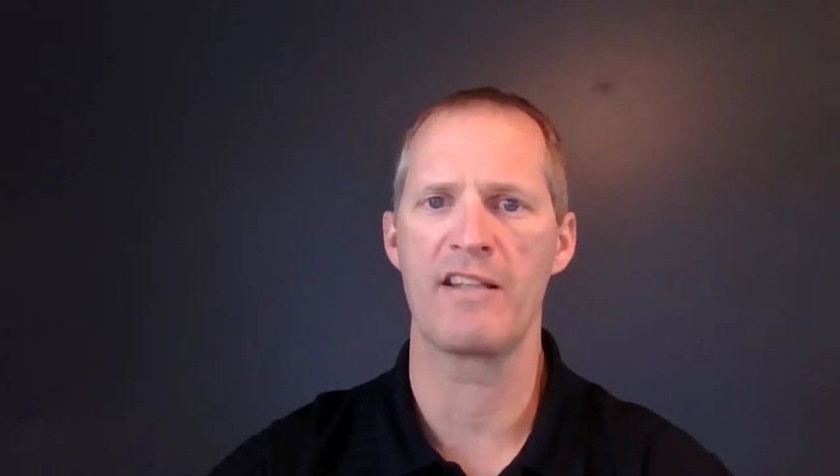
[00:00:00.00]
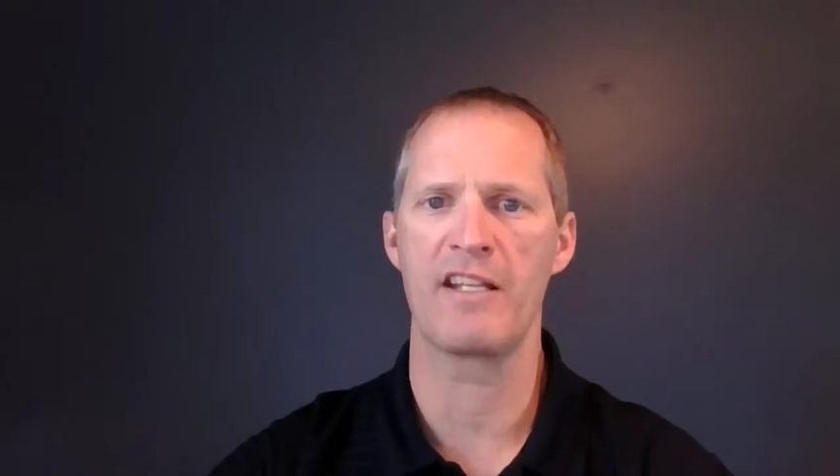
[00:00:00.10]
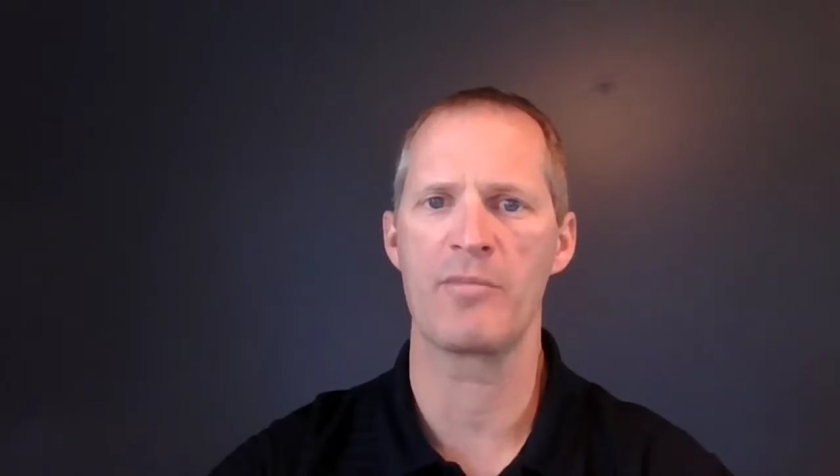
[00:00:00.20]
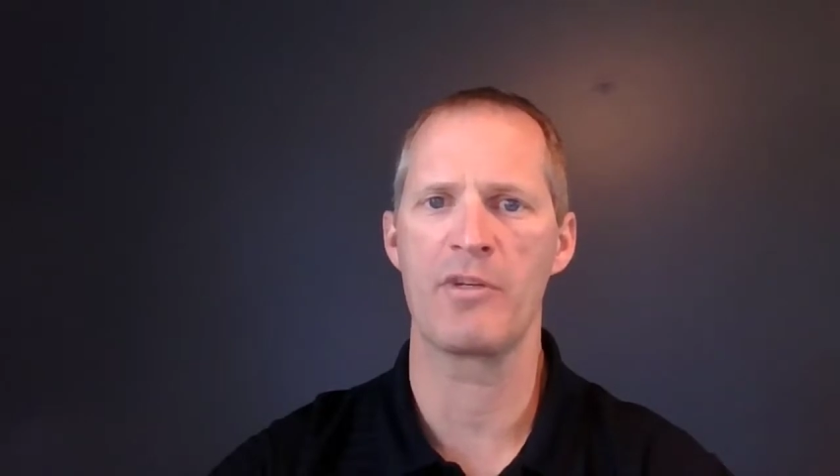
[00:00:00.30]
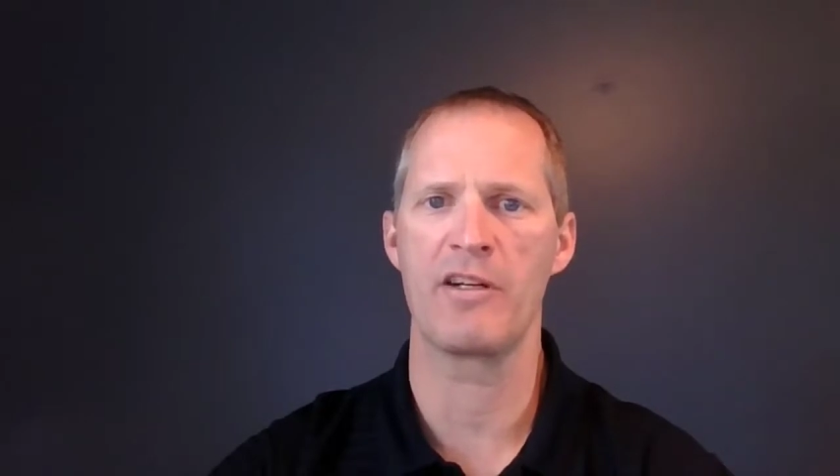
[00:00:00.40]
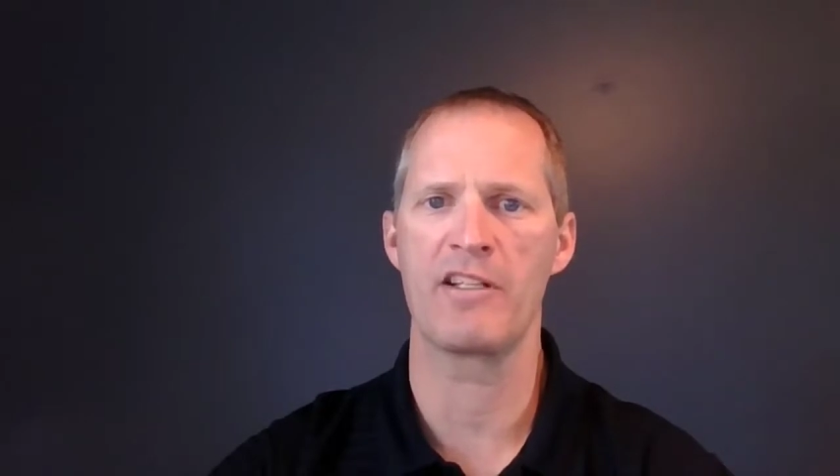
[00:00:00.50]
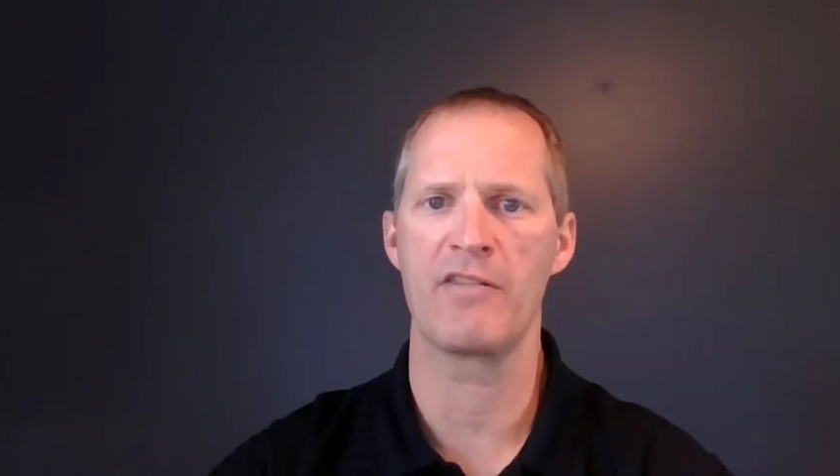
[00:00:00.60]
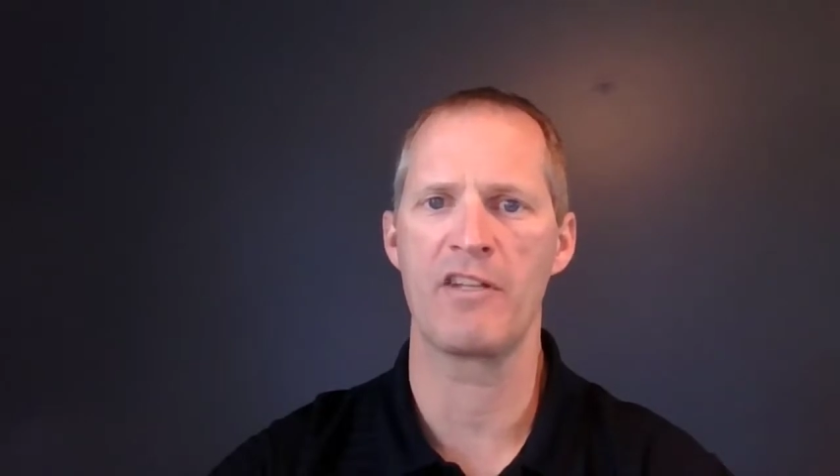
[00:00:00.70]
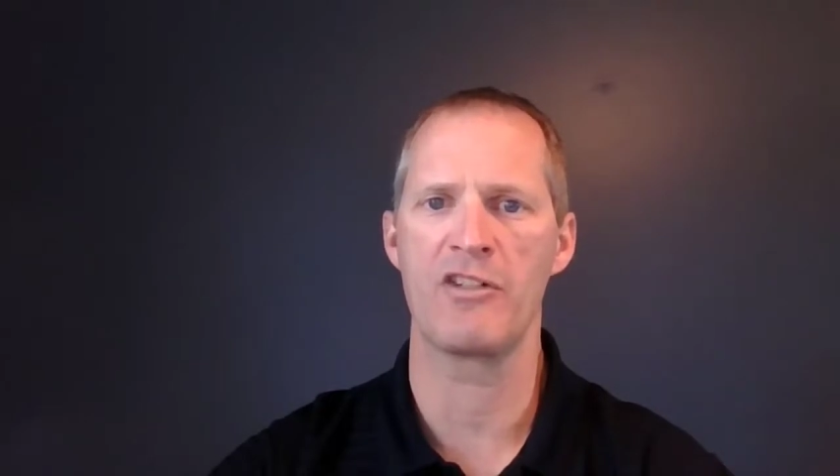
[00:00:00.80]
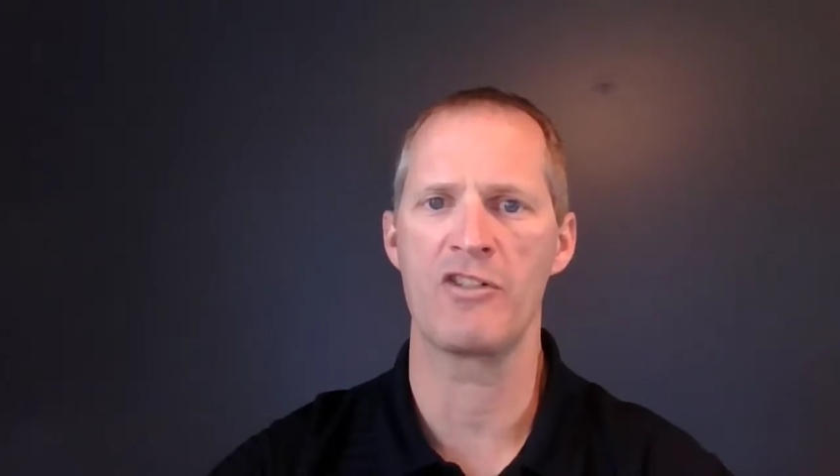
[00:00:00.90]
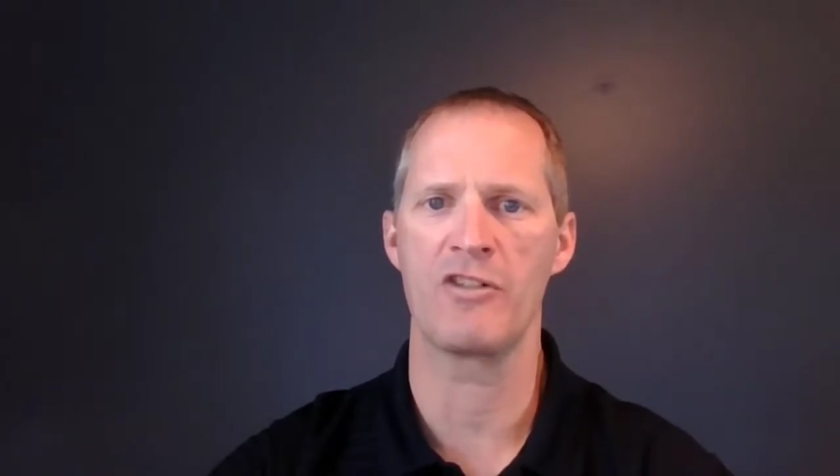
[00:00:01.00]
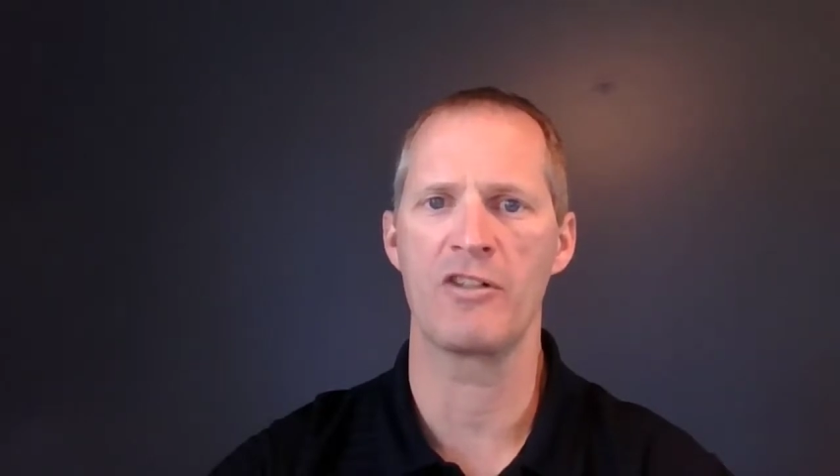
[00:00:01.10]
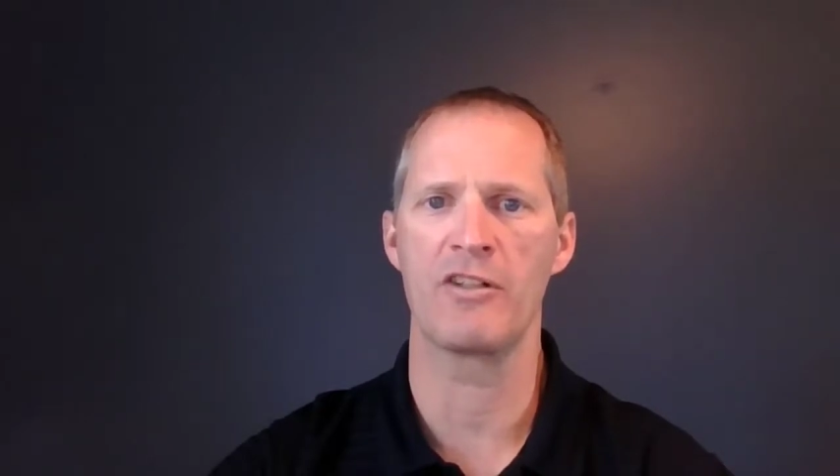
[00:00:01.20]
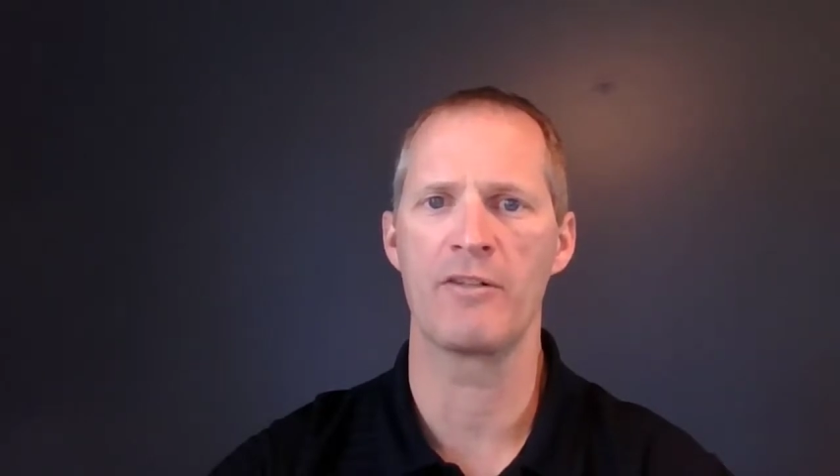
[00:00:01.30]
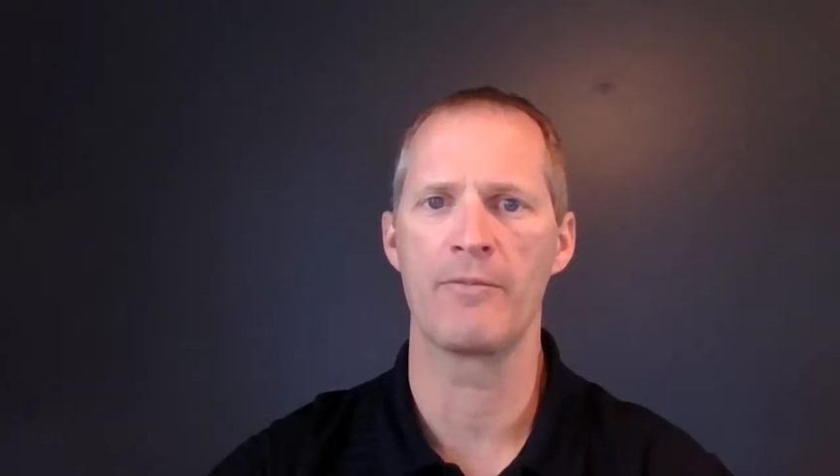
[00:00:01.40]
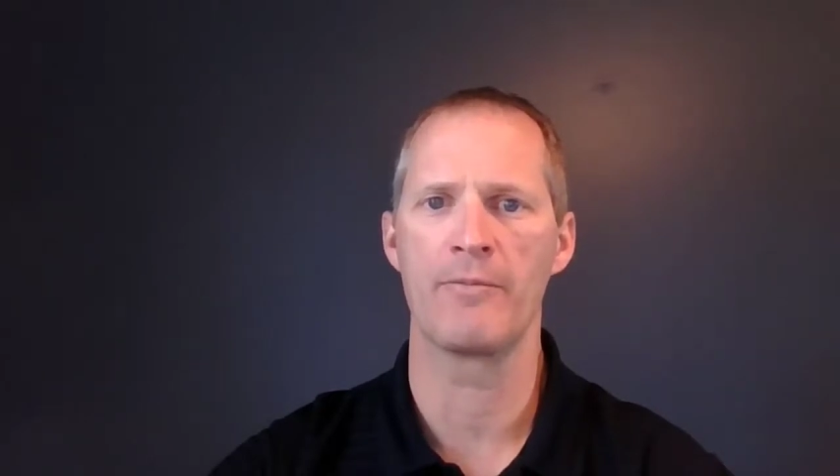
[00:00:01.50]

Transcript: experience of the insurer.